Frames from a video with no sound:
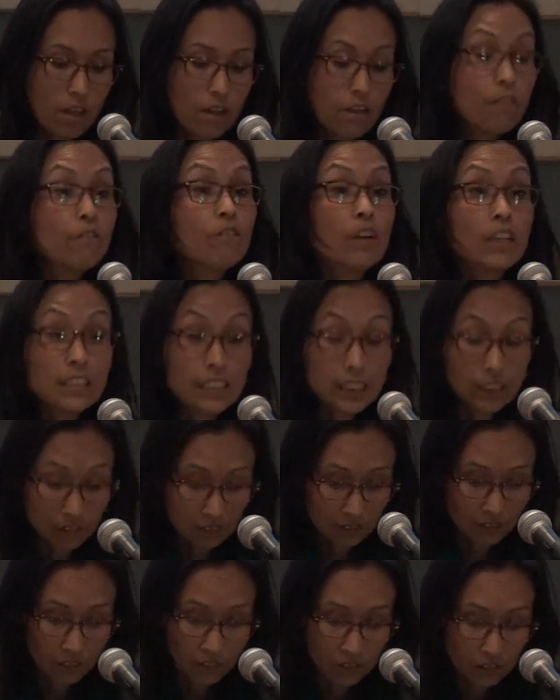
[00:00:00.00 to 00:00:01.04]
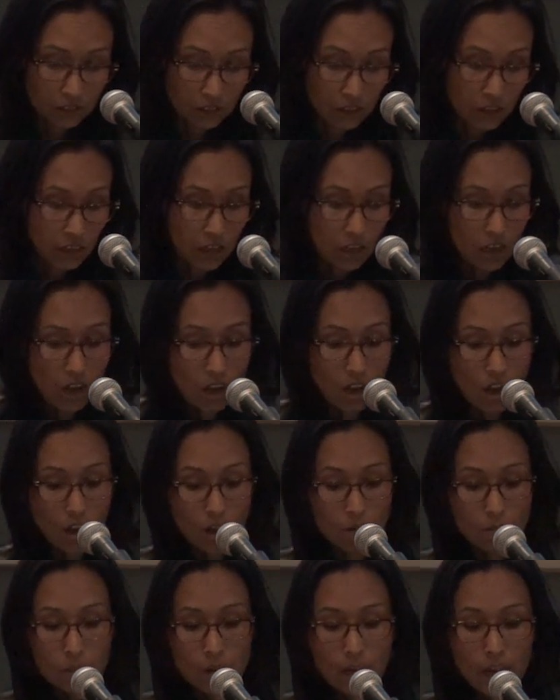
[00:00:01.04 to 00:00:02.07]
funding.
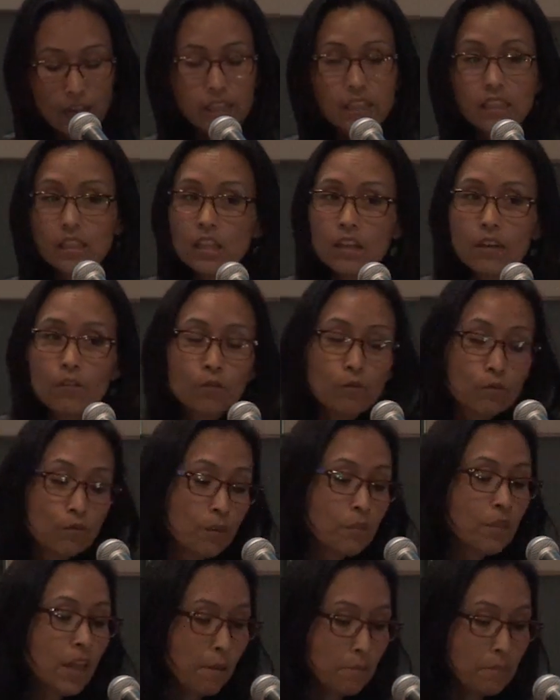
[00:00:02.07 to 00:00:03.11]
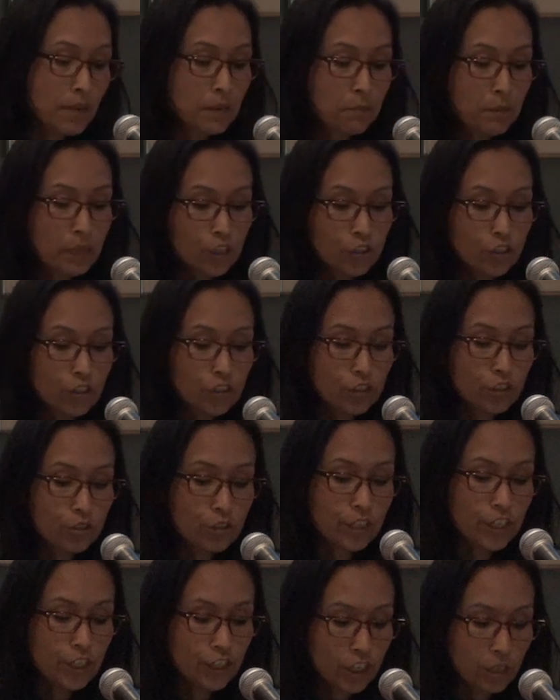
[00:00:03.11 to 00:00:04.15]
From that big picture
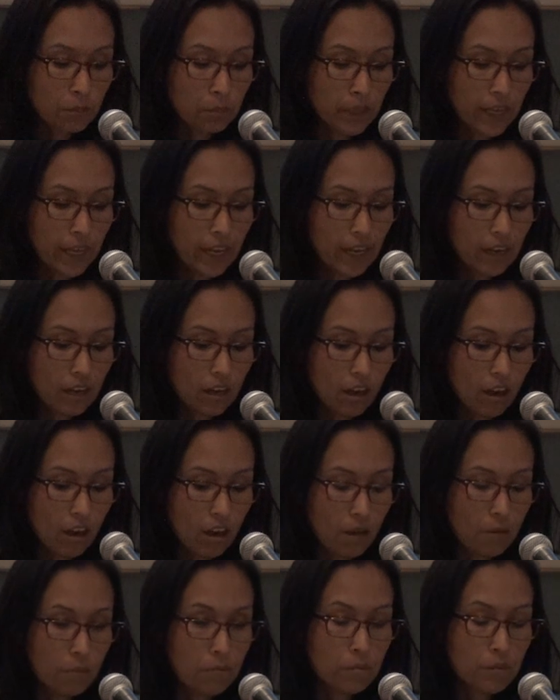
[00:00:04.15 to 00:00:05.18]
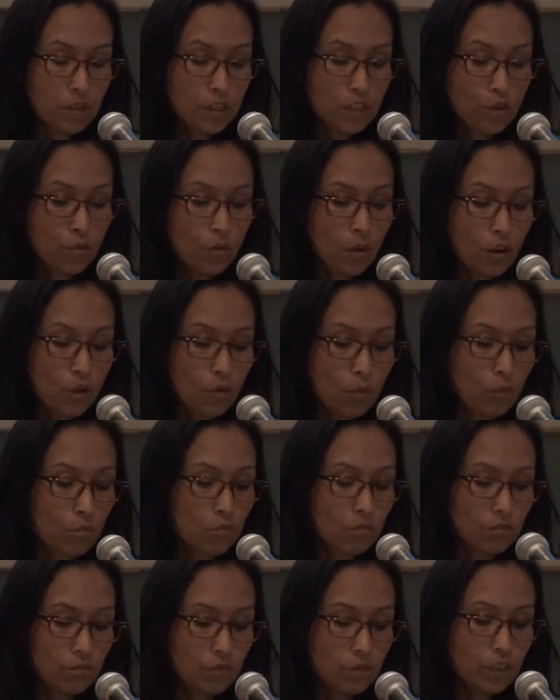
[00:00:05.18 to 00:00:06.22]
strategic plan, you want
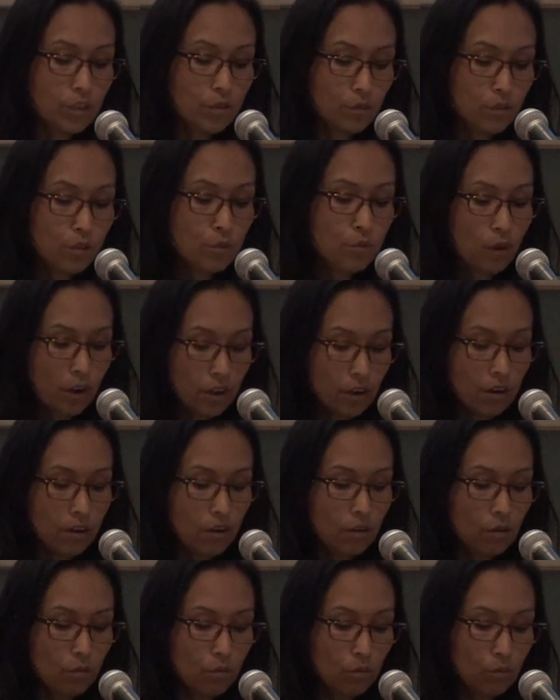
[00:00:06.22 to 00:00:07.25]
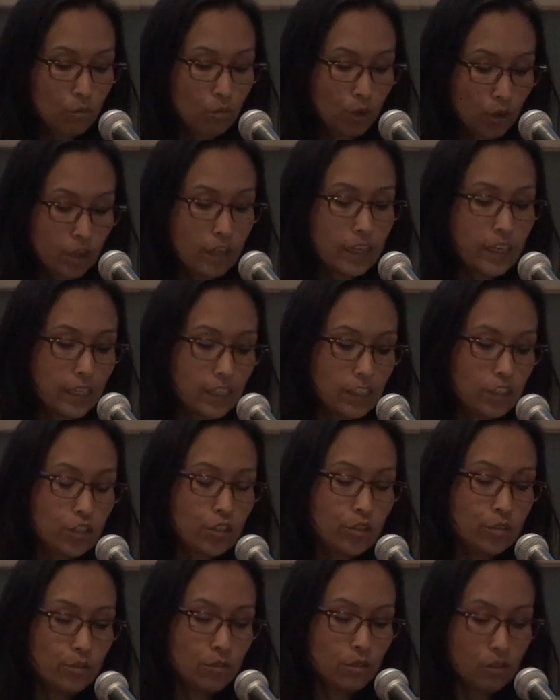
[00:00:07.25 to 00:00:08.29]
to work
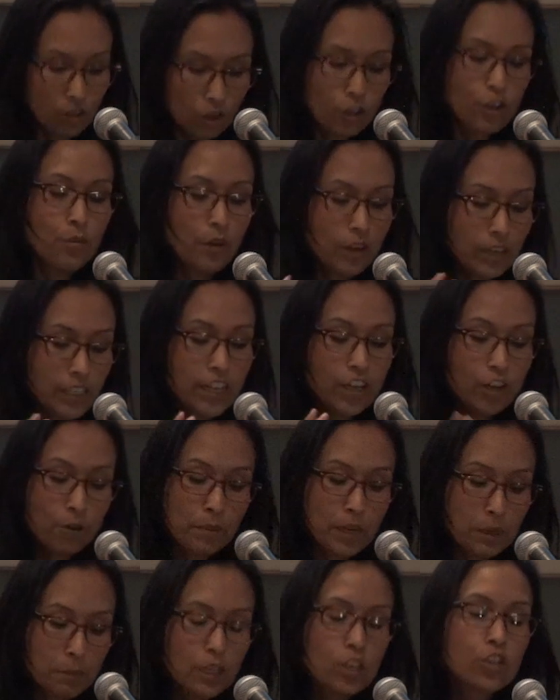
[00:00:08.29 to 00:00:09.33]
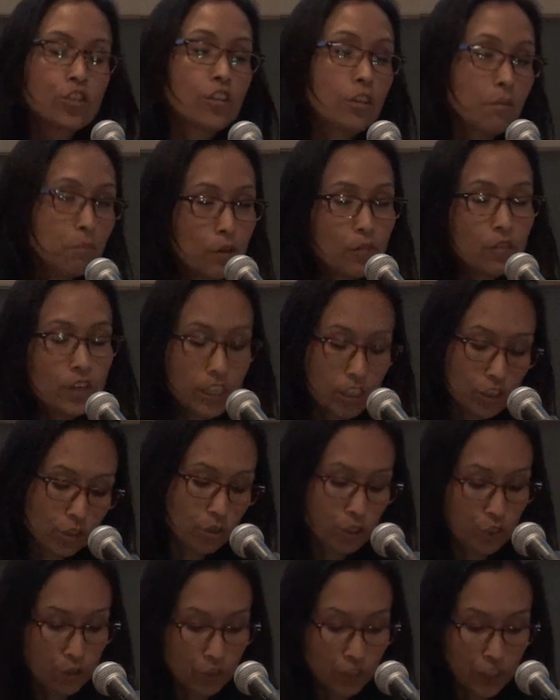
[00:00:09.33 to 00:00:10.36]
into, or you want to take your big picture and move it into a
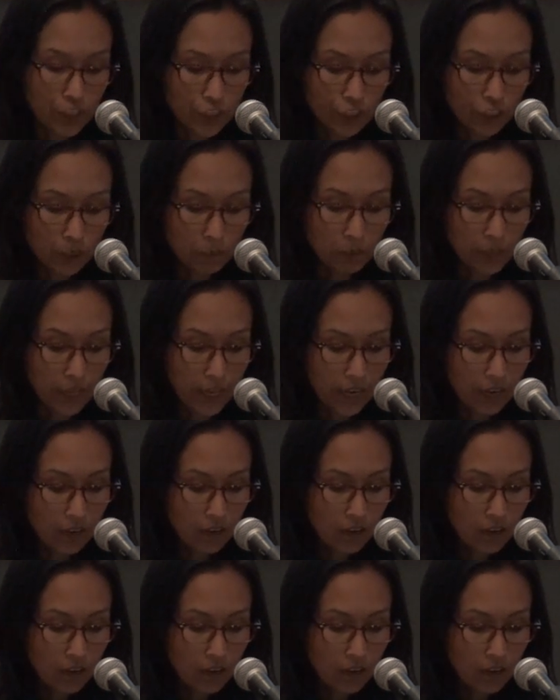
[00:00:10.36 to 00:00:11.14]
strategic plan.